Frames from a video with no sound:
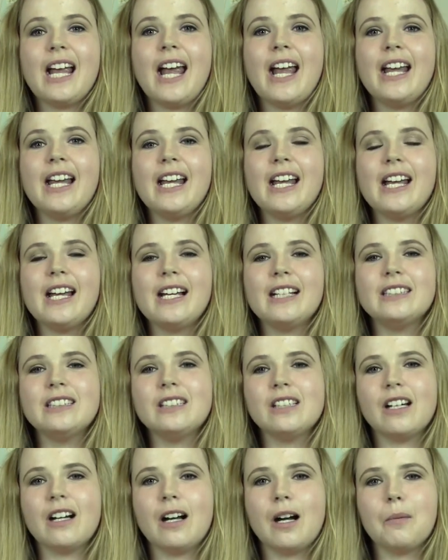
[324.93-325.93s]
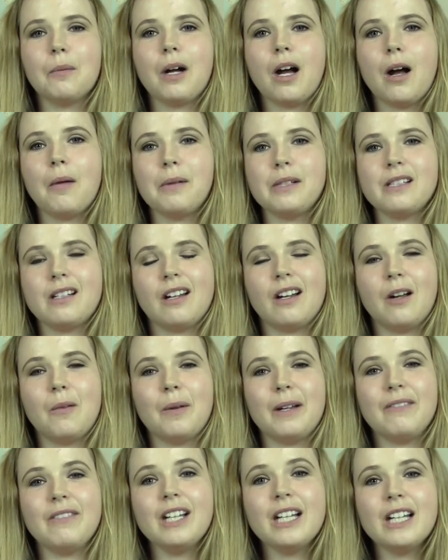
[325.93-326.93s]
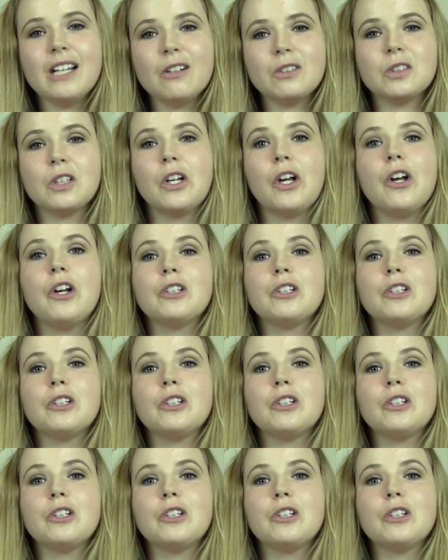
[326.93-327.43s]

and um, comments on all my videos.